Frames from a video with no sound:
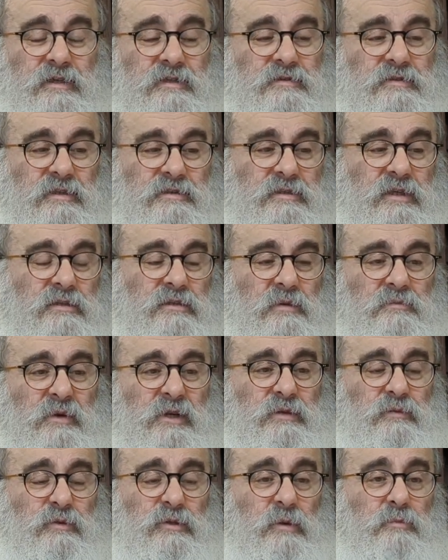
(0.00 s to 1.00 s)
the, the, the,
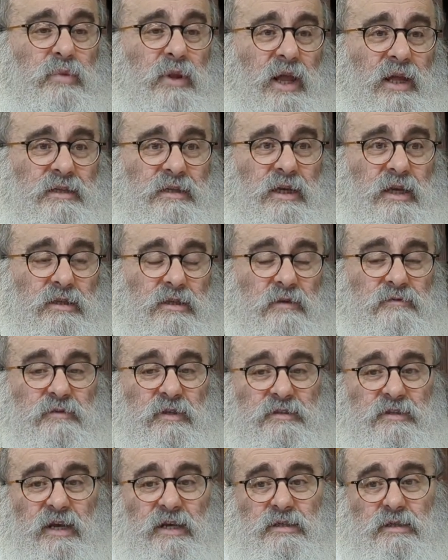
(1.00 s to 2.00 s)
meat with the blood in it, you have to
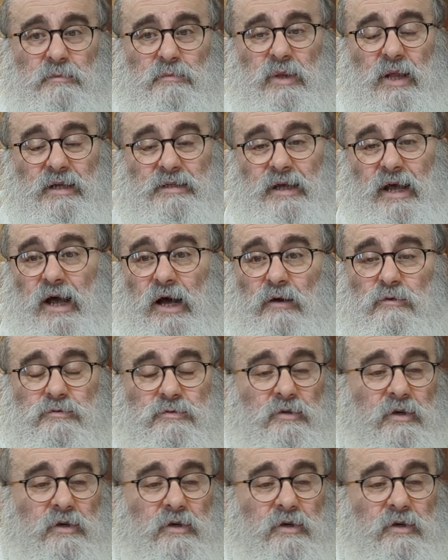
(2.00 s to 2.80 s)
take the blood out.